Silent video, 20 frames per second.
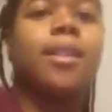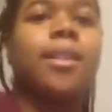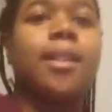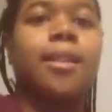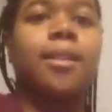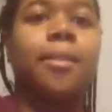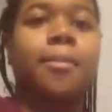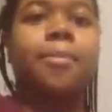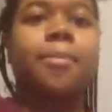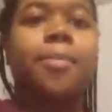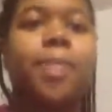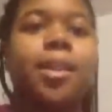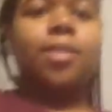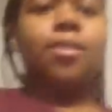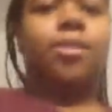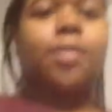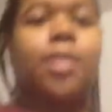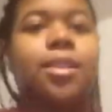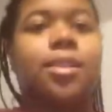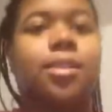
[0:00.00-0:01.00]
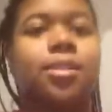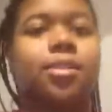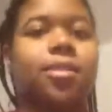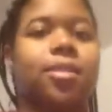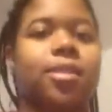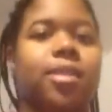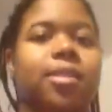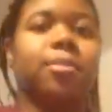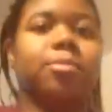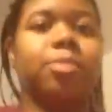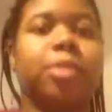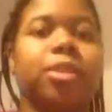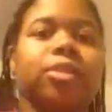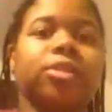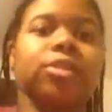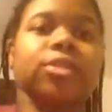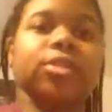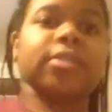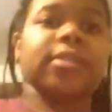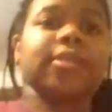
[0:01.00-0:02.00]
yeah, so I can just get a
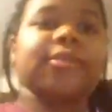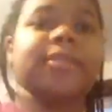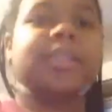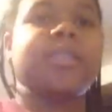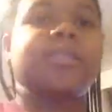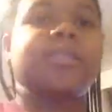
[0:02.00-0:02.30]
picture of